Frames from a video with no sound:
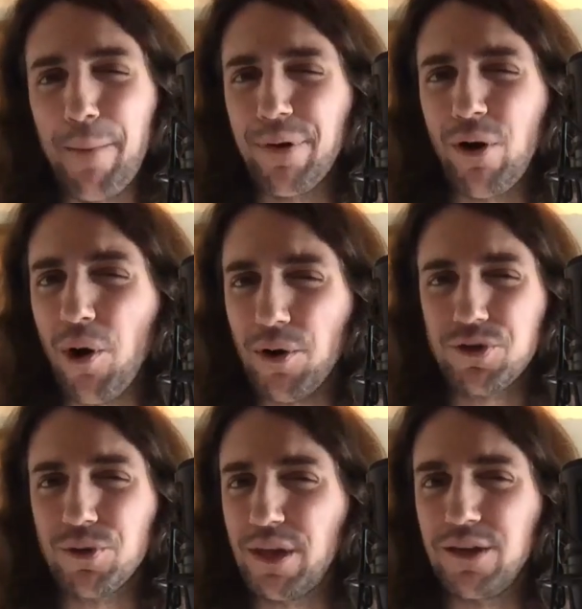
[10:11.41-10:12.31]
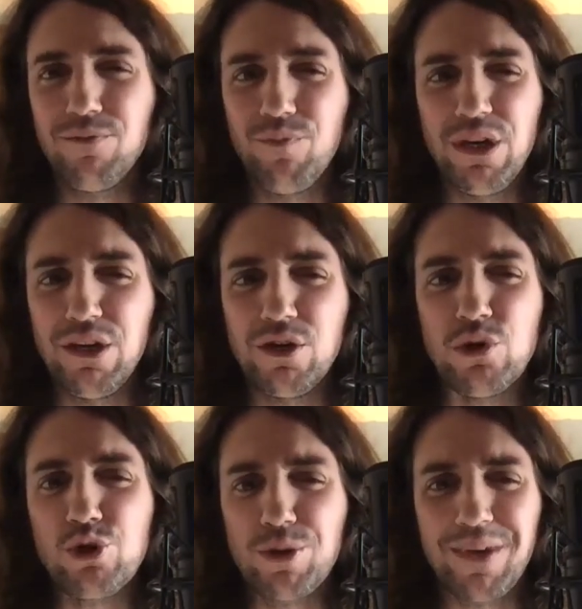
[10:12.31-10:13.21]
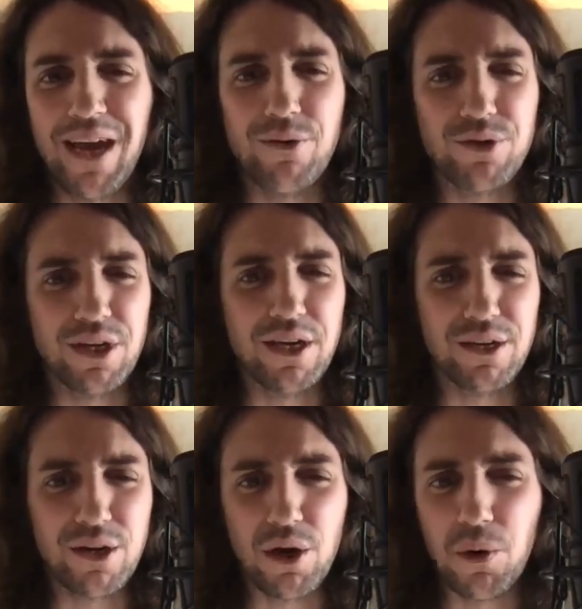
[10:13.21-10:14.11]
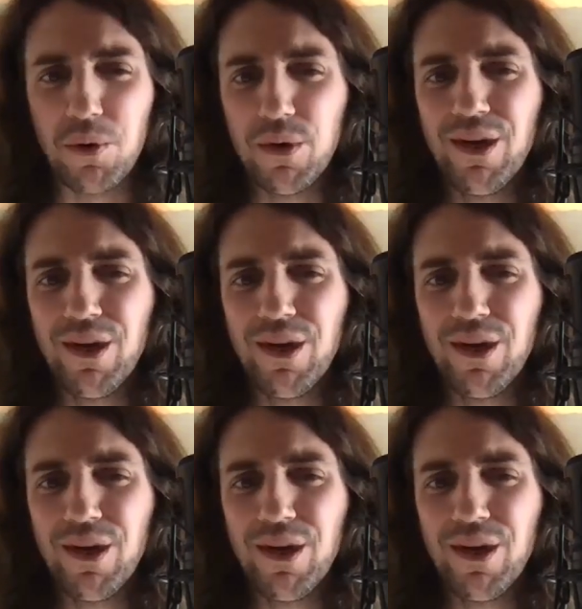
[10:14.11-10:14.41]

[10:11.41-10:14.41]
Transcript: But also then we need to do some counting and go,